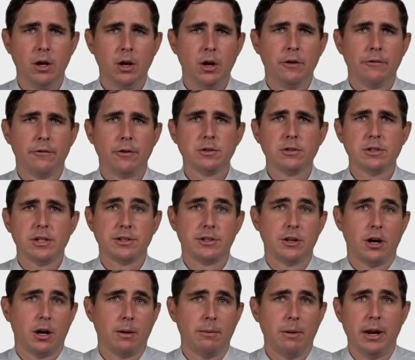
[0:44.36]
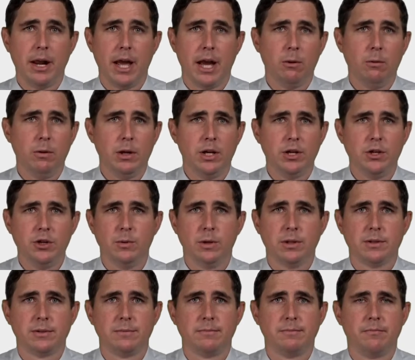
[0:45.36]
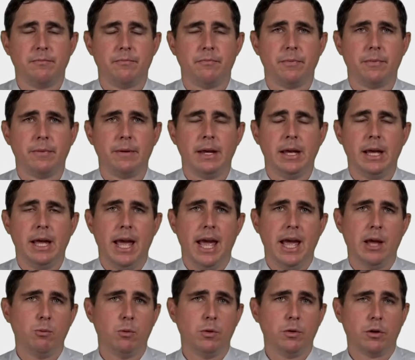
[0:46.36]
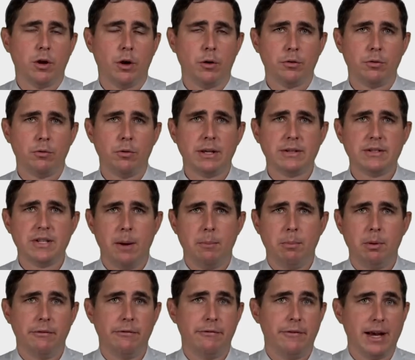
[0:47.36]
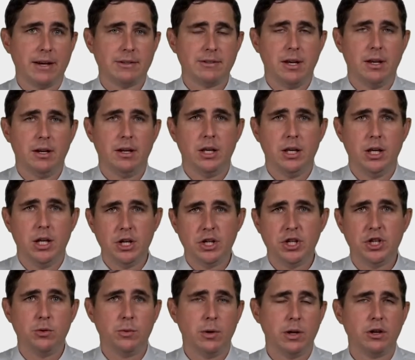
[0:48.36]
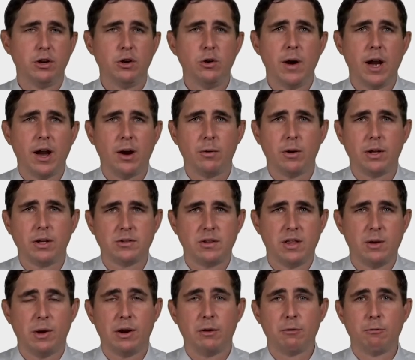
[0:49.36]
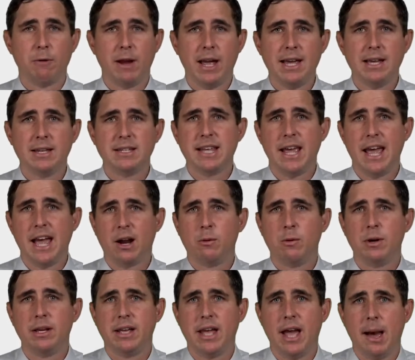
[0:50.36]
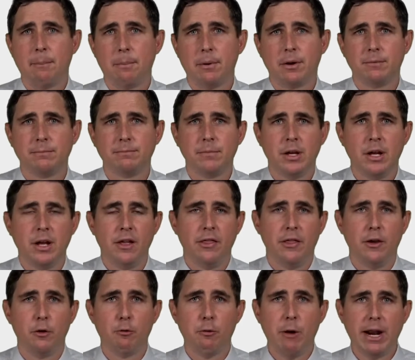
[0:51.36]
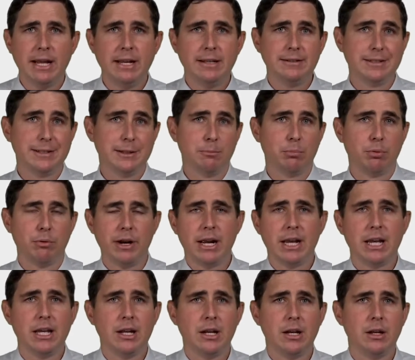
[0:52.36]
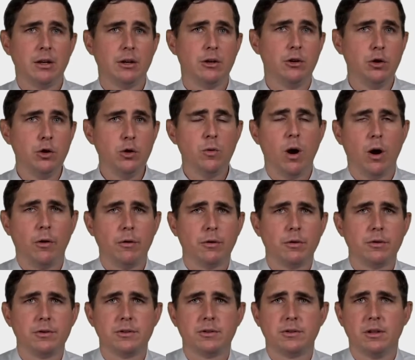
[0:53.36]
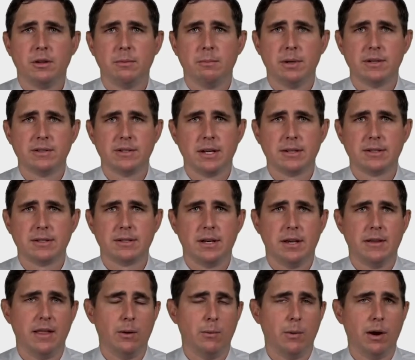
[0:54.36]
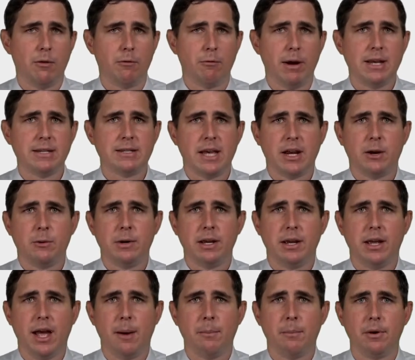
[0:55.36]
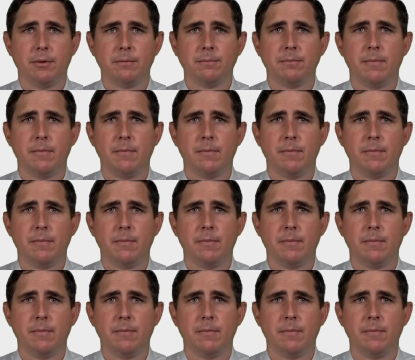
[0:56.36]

First, let's talk about equity issuance. And we'll go through an example of FactSet issuing new equity. So they want to raise equity capital. They're ready to bring in new owners to the business, and they want to raise equity capital.